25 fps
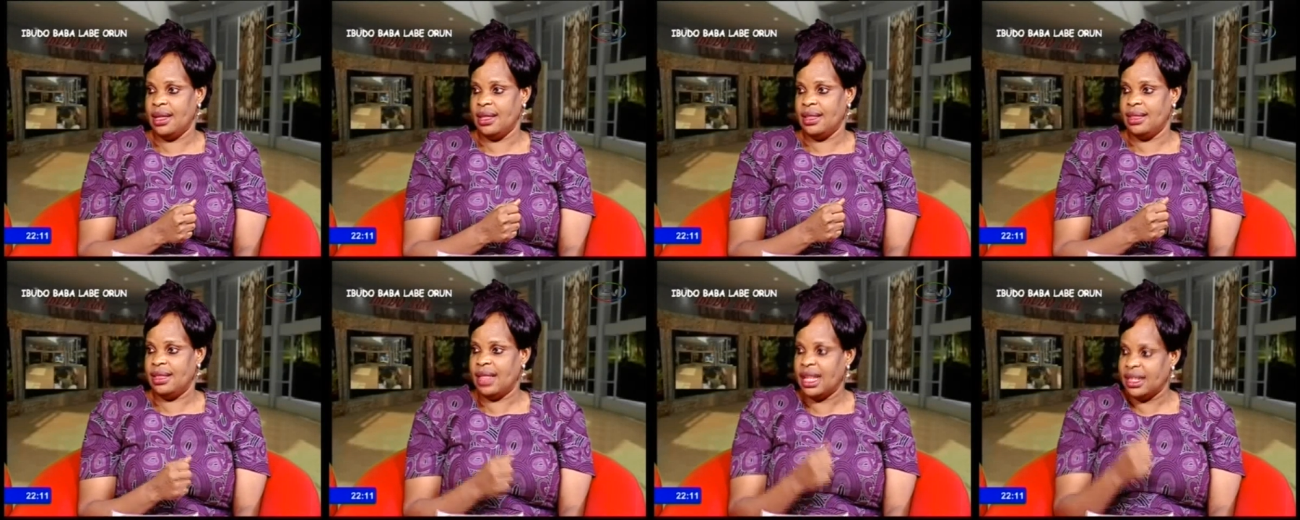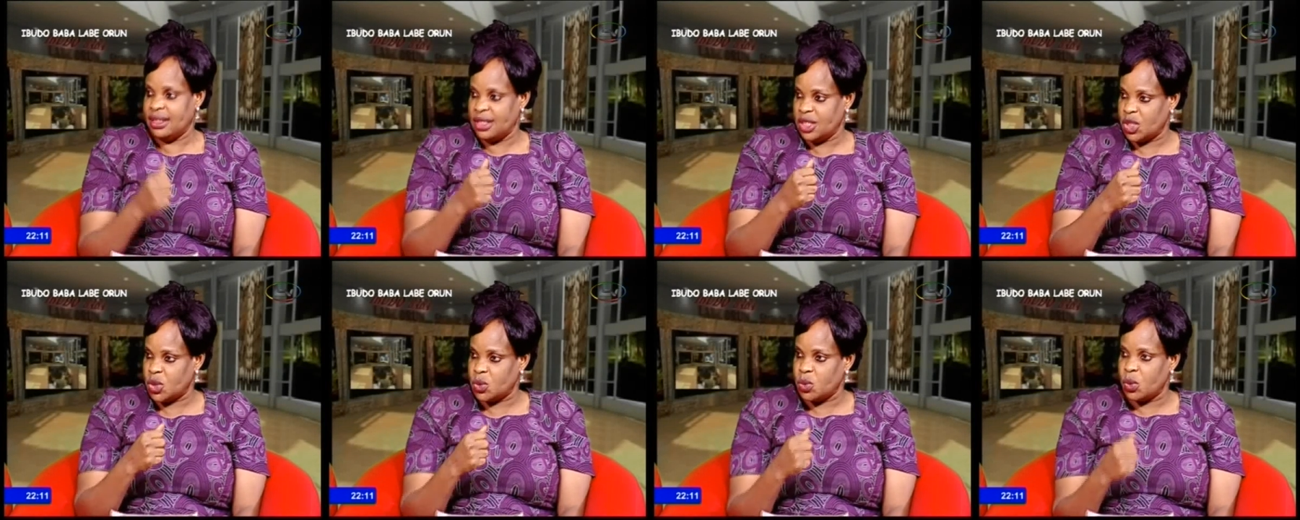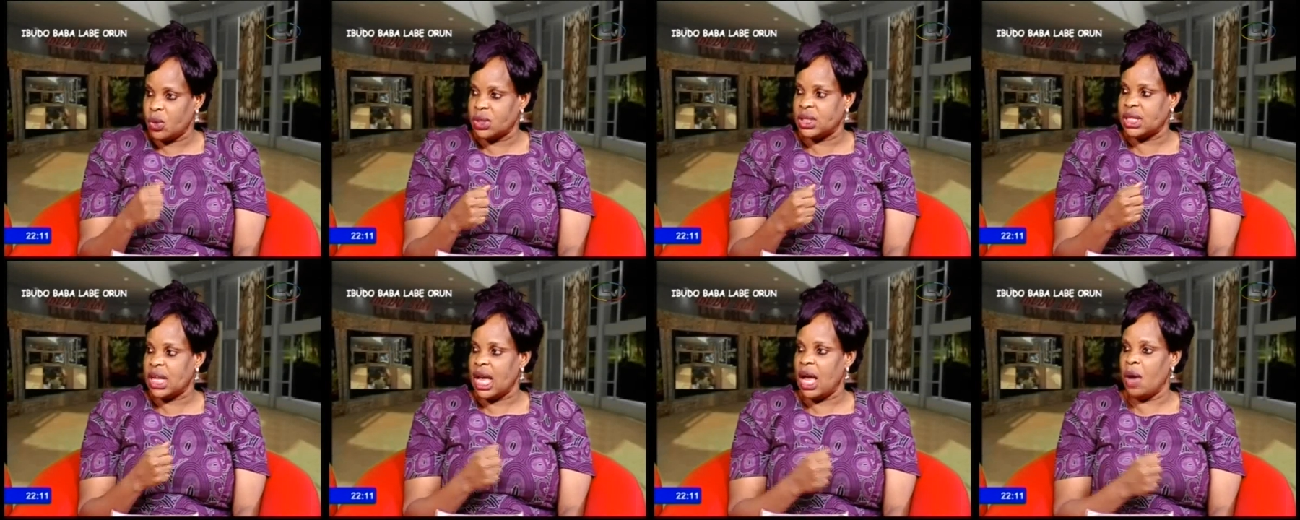That is
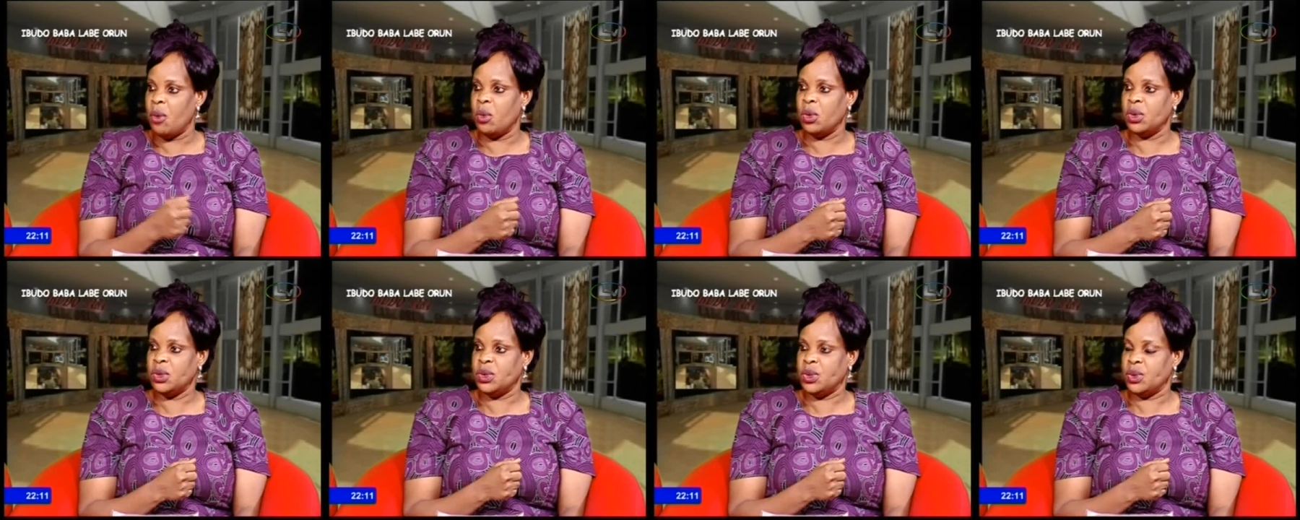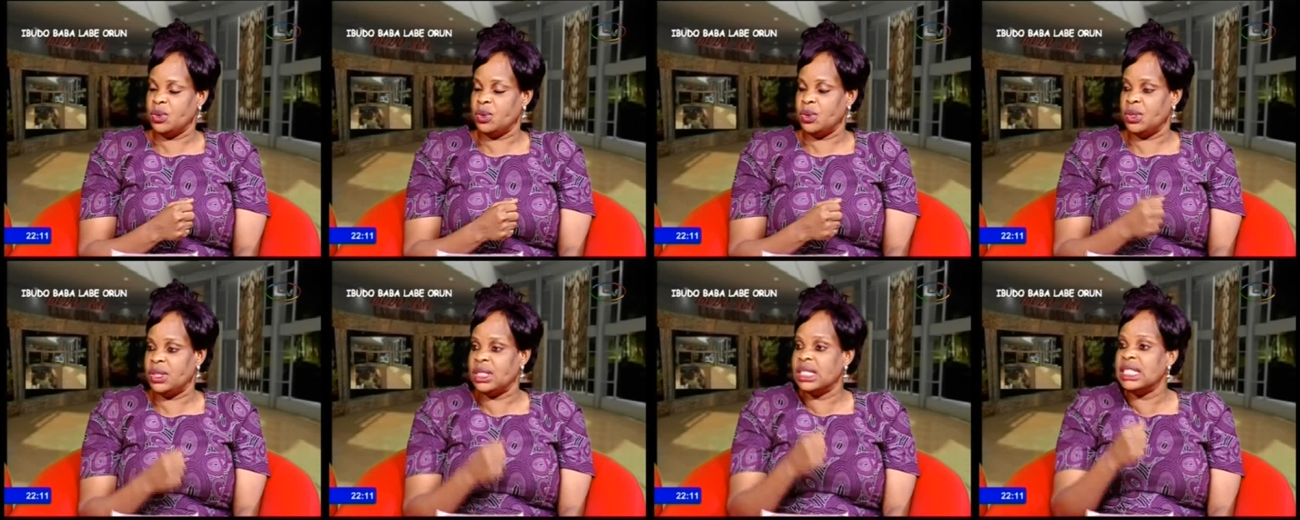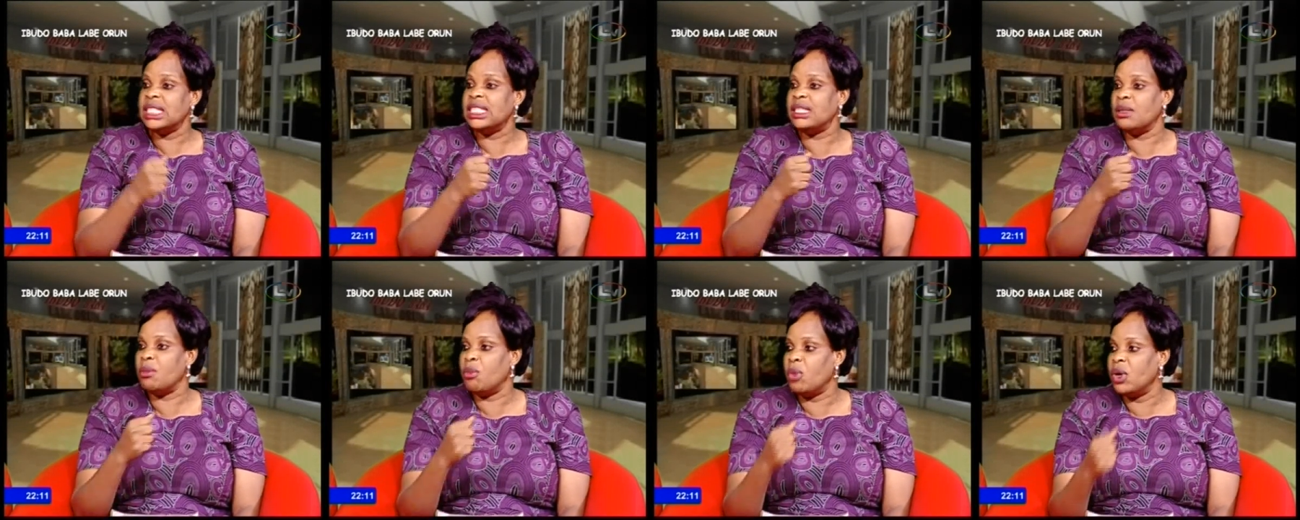what I want to do.
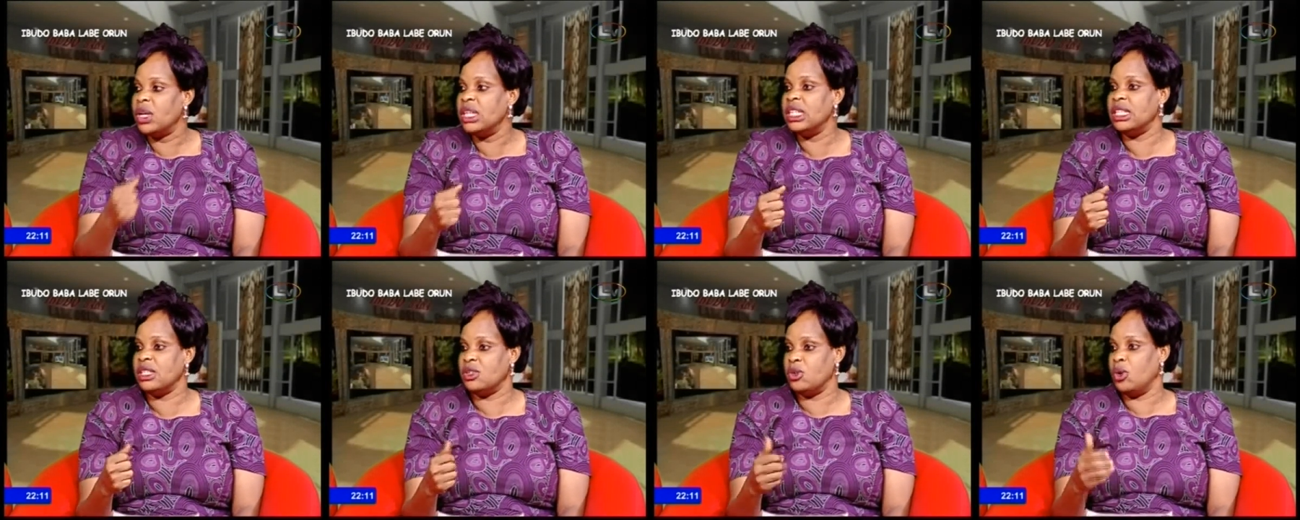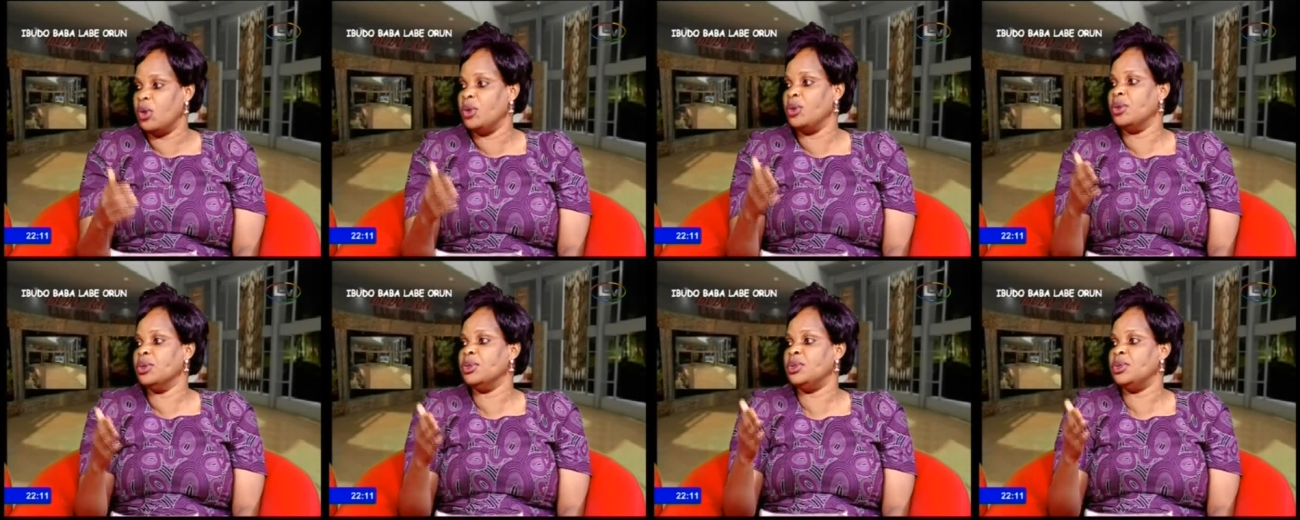Since the money did not go,